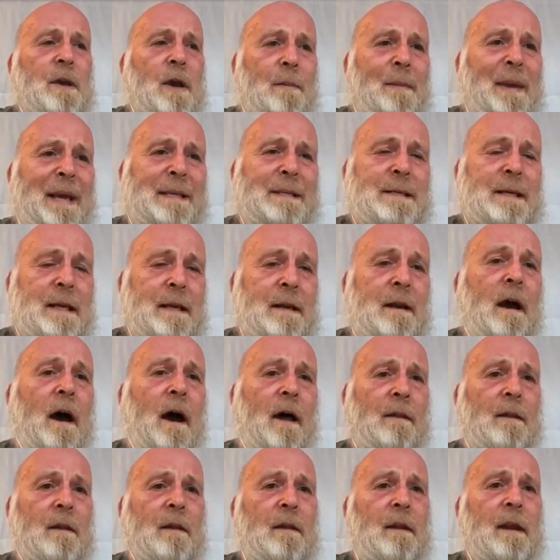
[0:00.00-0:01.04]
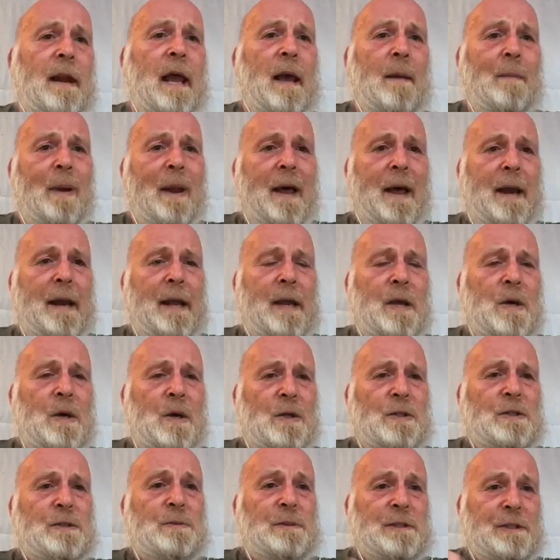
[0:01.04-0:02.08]
committing other than our planning
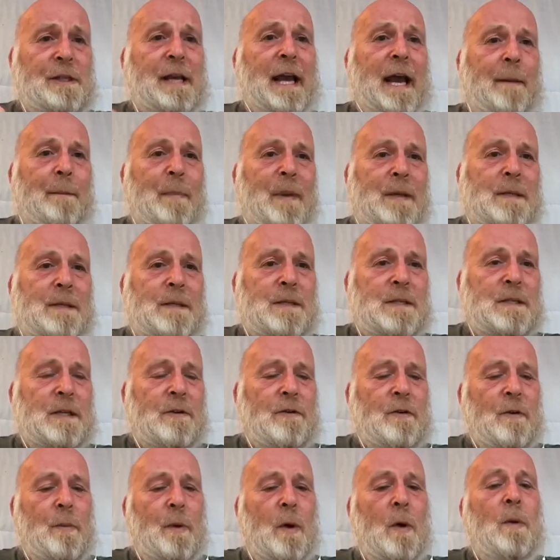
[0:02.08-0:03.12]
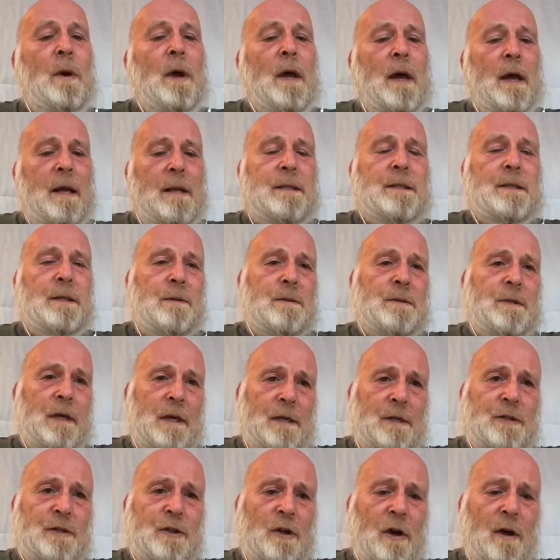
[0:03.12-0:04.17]
costs, which can be considerable, until
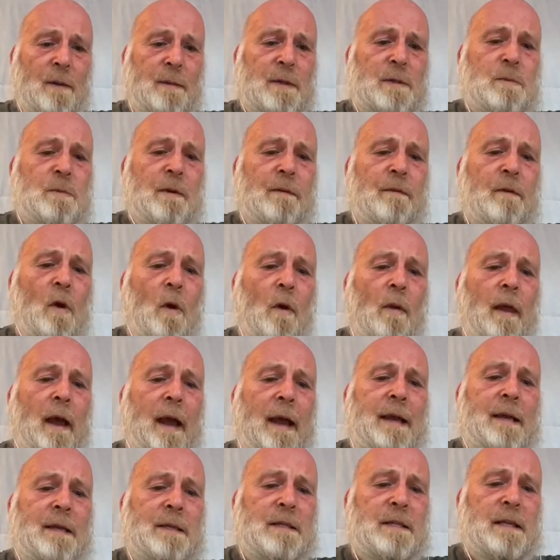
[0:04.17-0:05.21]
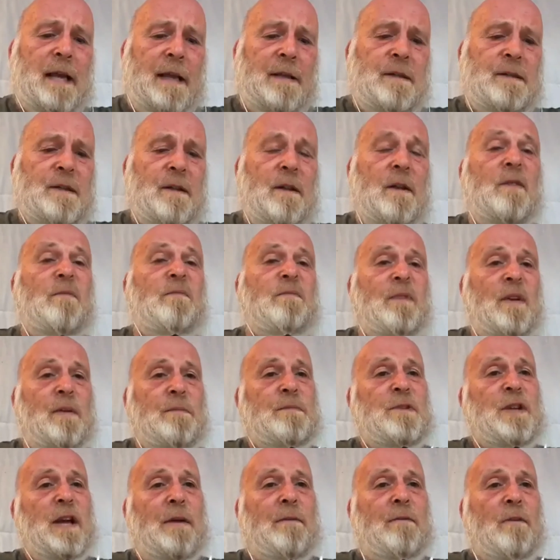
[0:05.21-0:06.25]
such time as we've got that consent. So
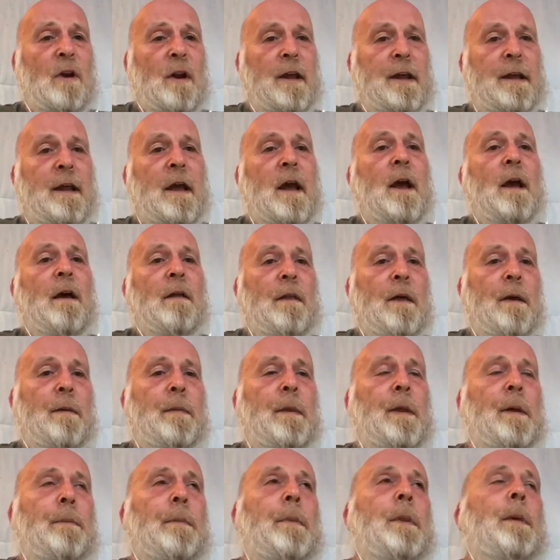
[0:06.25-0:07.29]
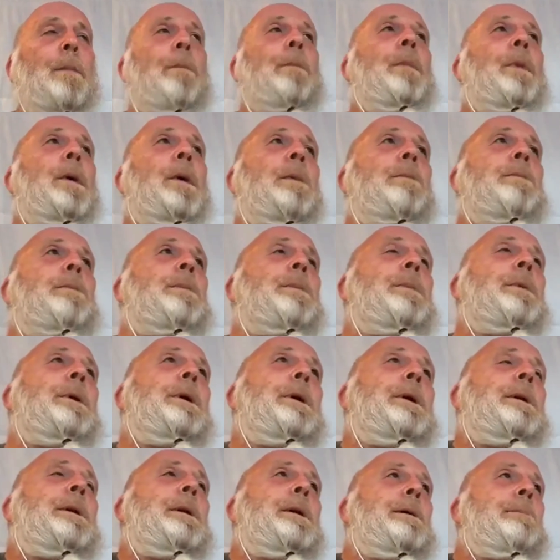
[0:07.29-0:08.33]
generally the
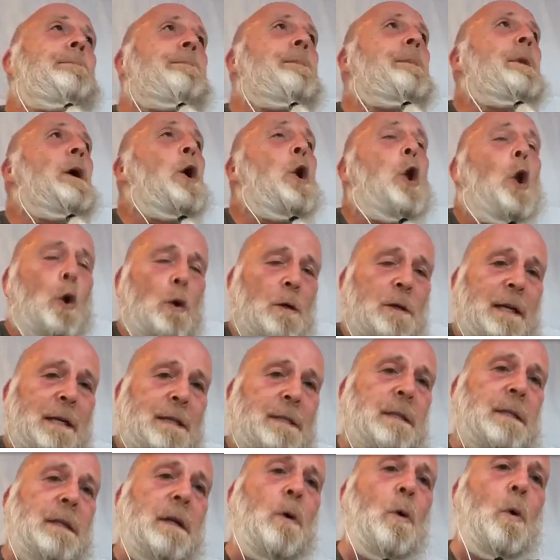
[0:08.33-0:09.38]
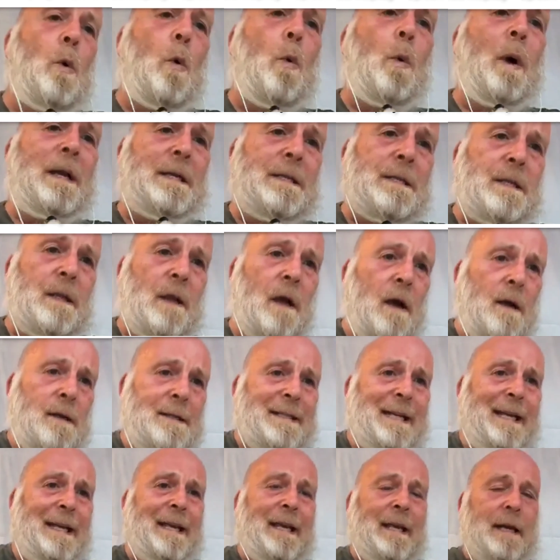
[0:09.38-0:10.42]
clock doesn't always start
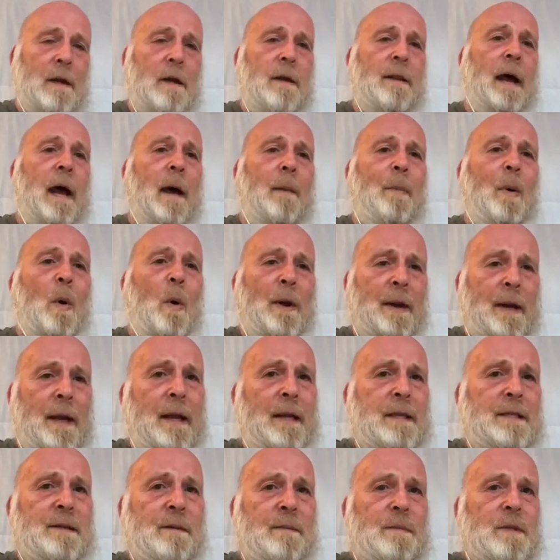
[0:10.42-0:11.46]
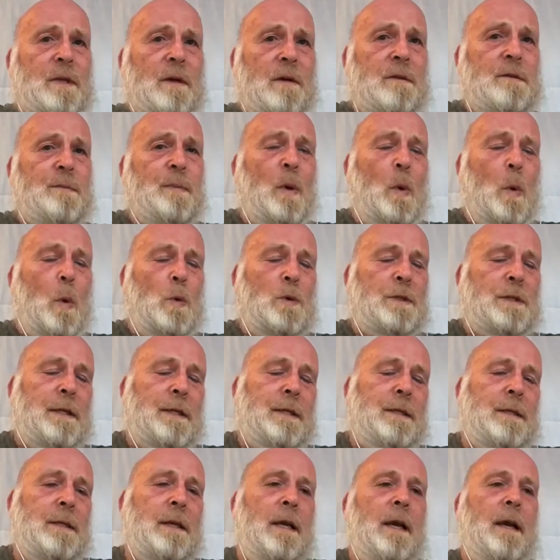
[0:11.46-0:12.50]
ticking at that point. It sometimes
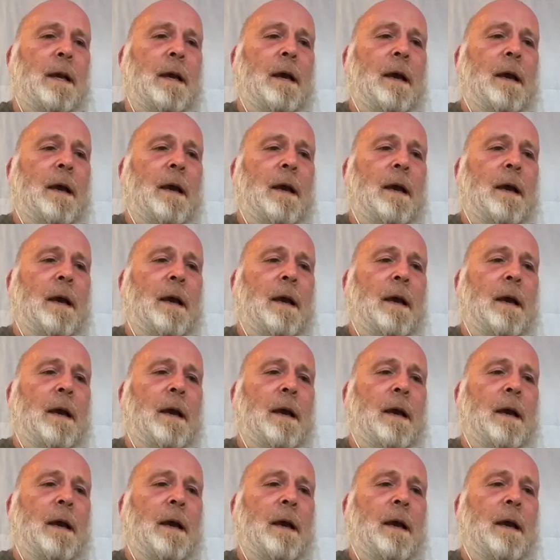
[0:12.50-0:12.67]
pauses.